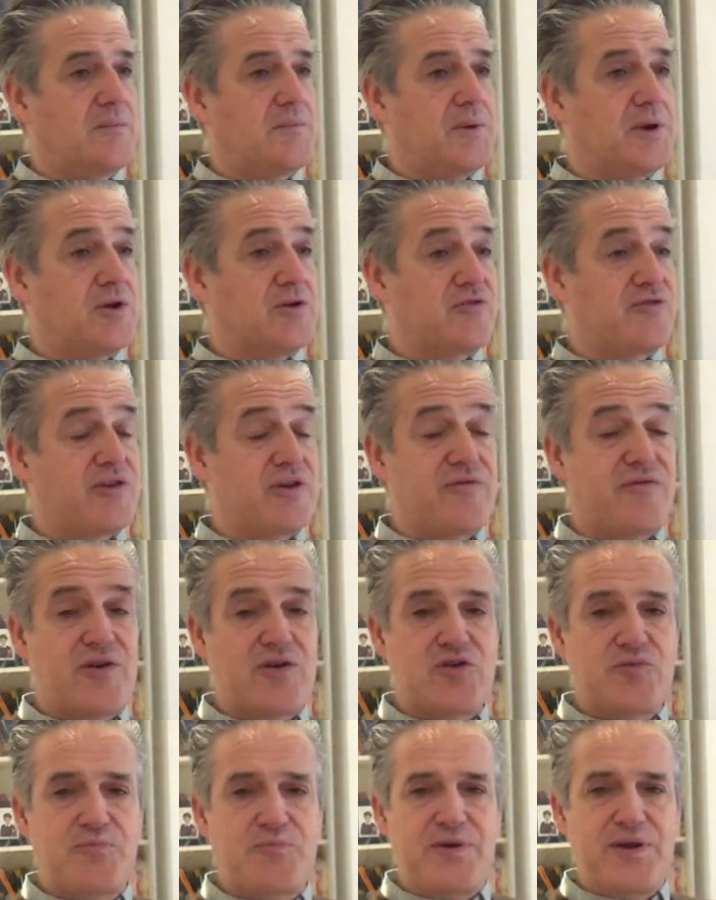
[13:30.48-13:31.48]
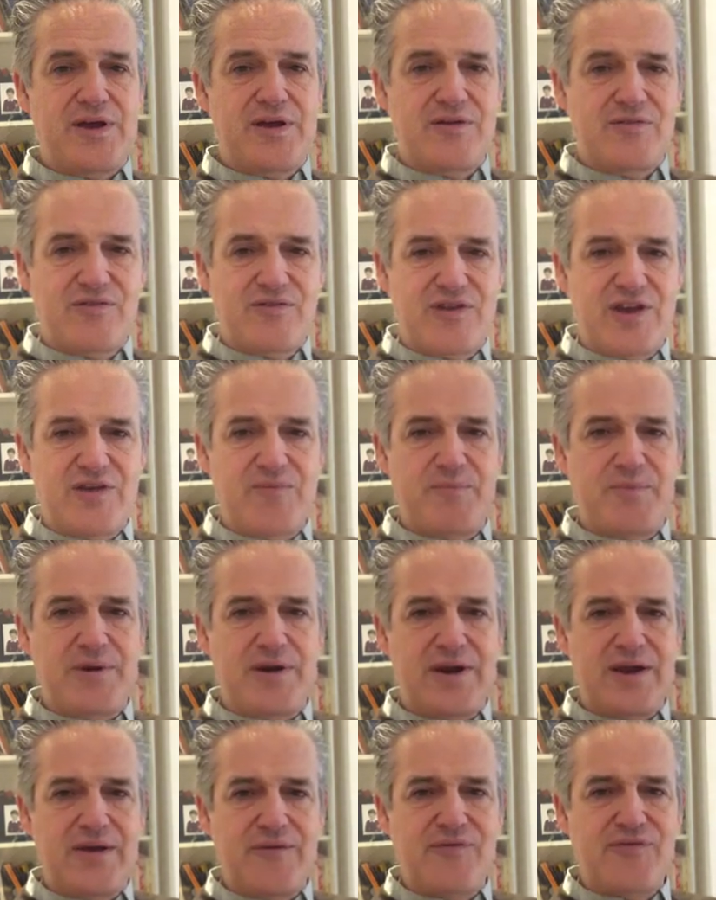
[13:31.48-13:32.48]
Because if those preconceived
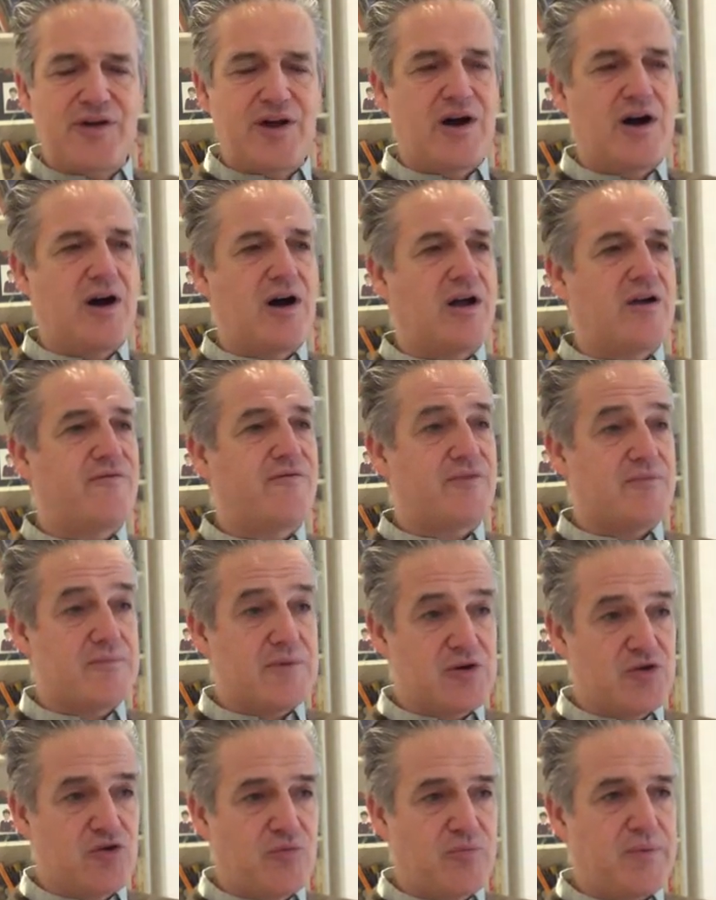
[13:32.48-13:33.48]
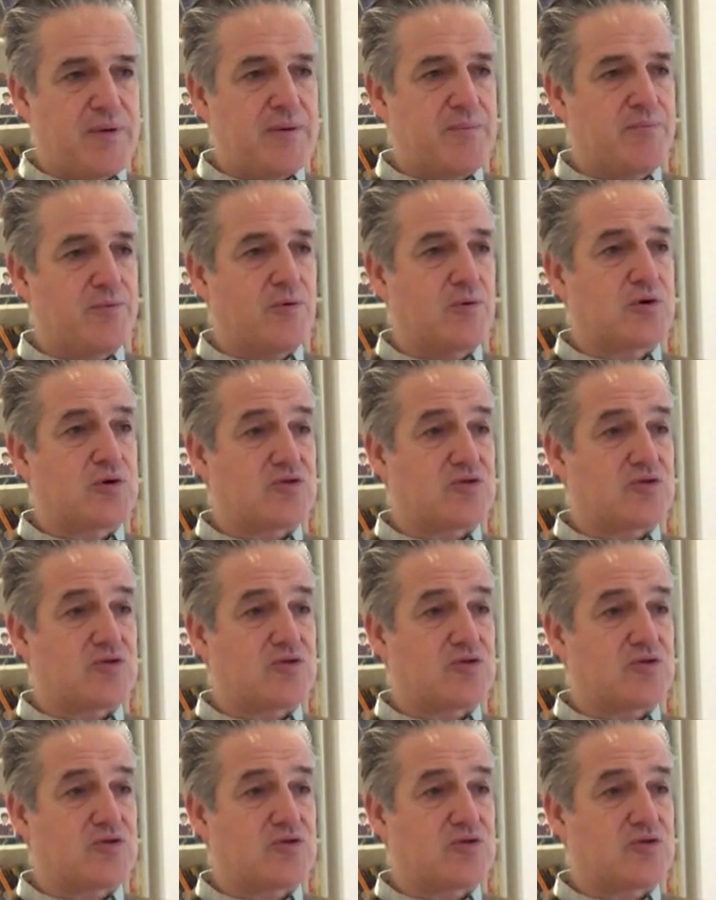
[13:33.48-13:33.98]
beliefs are, for most people,